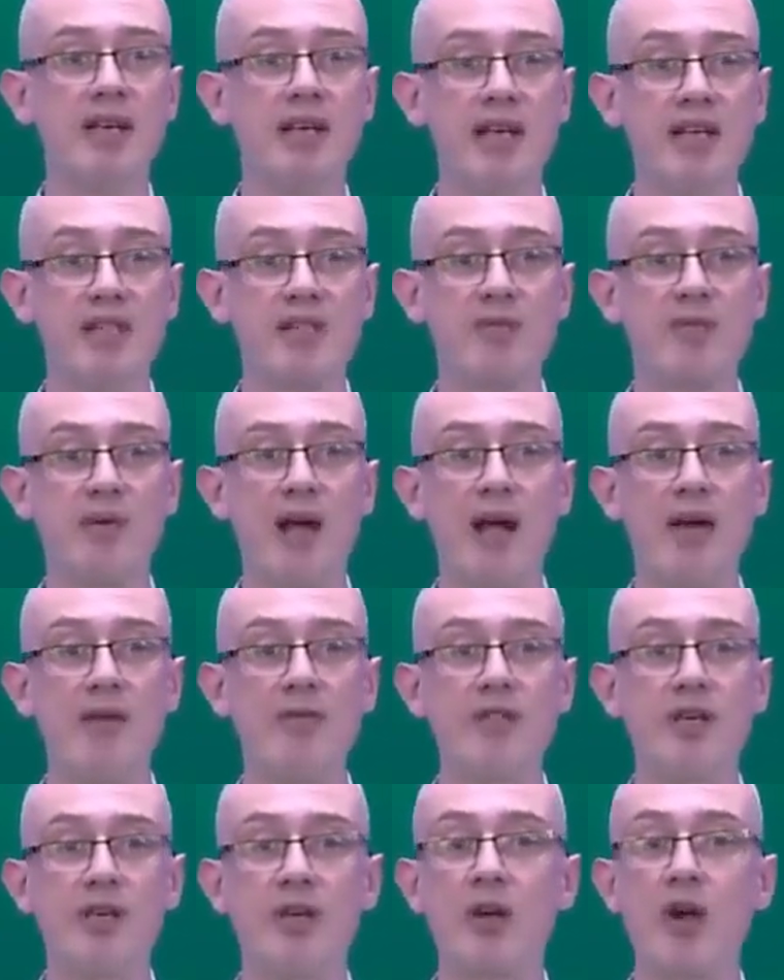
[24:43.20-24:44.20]
It's
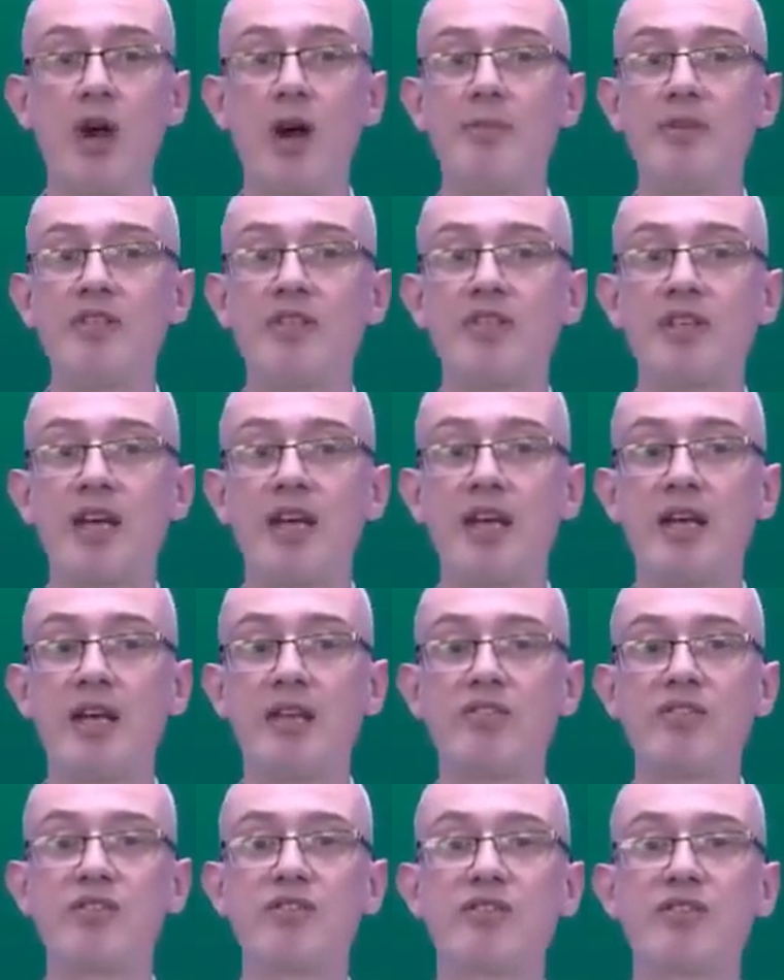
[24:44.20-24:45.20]
found in a common
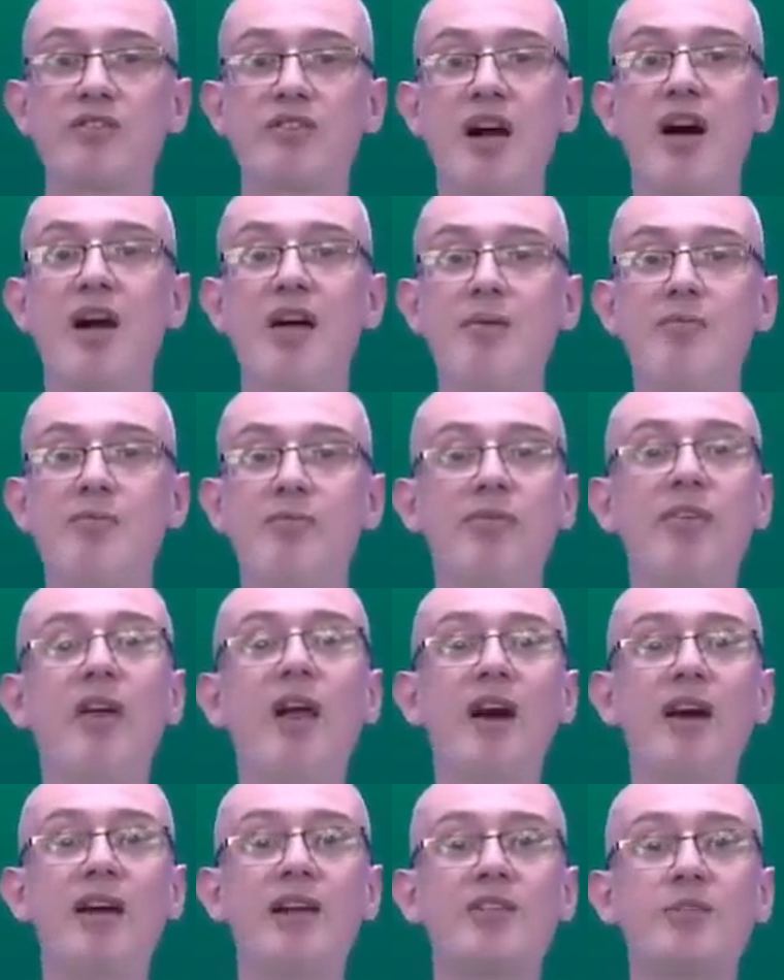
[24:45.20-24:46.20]
saying, time
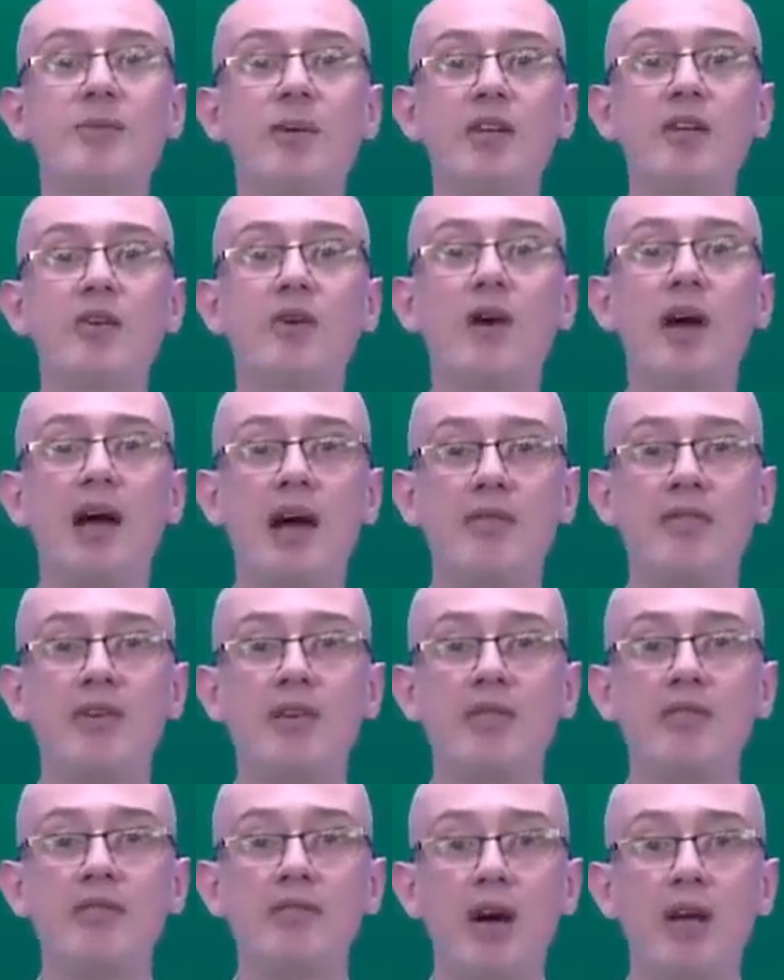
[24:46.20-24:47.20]
flies when you're
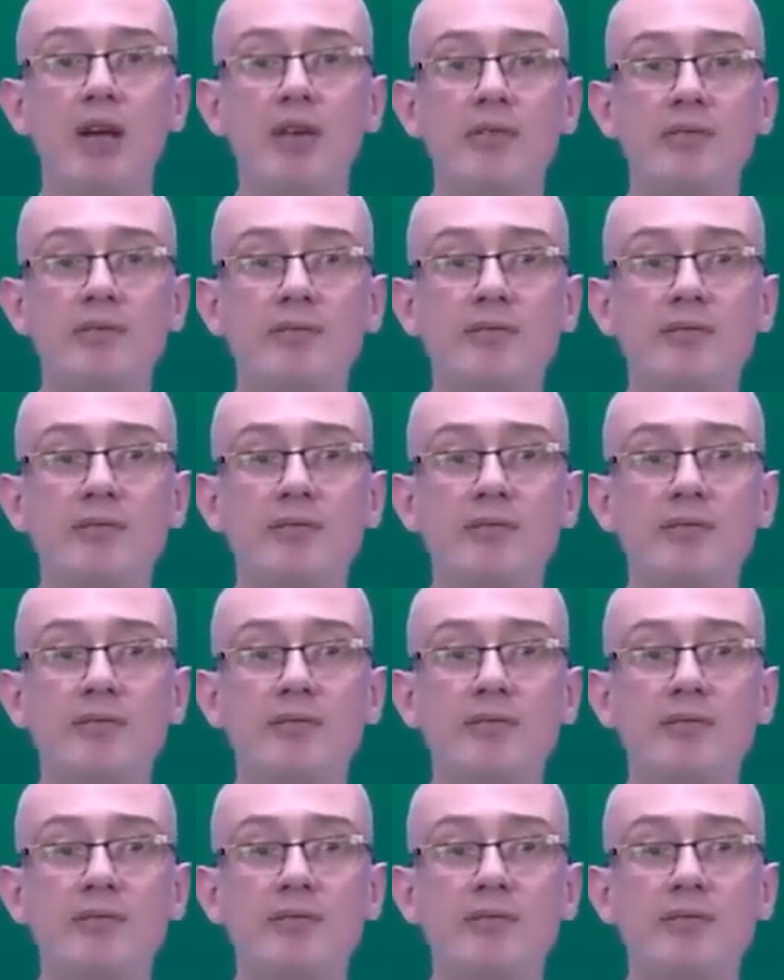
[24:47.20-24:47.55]
having fun.